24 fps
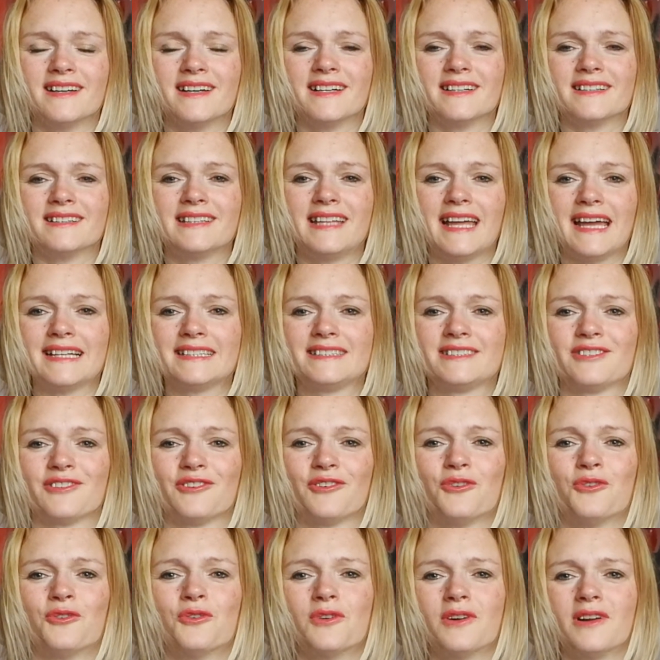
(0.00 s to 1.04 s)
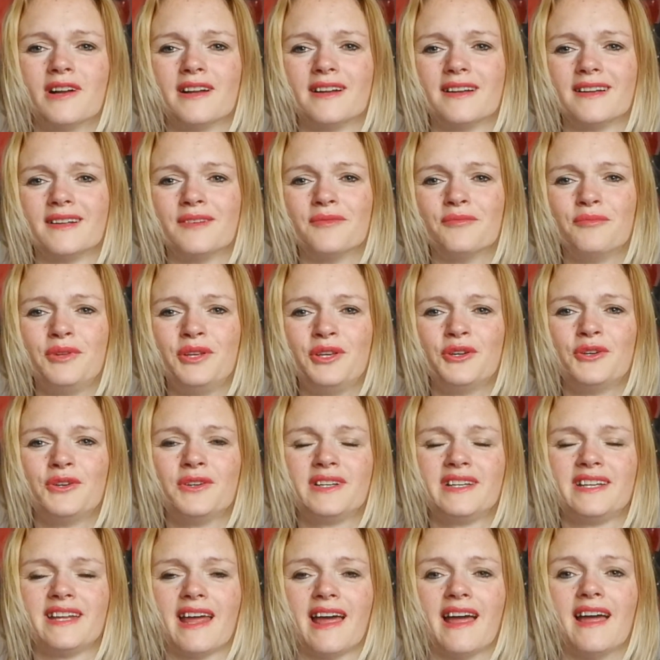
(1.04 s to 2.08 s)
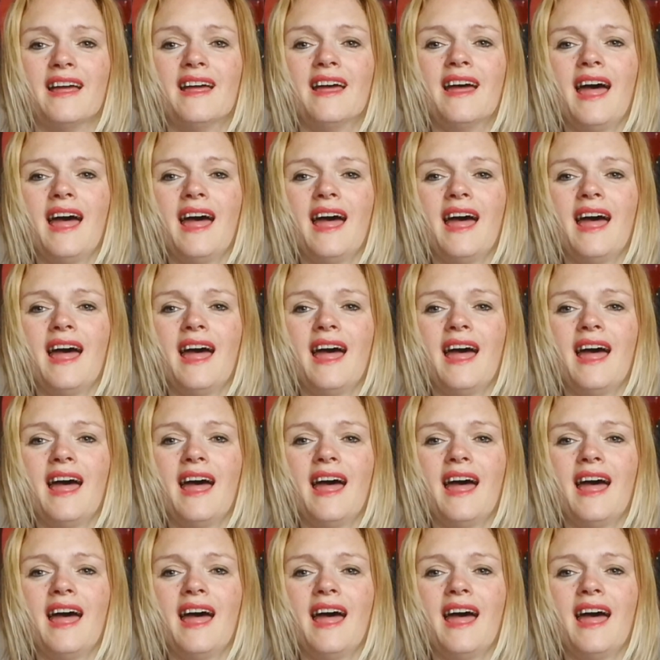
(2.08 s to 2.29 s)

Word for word: That's all beauty.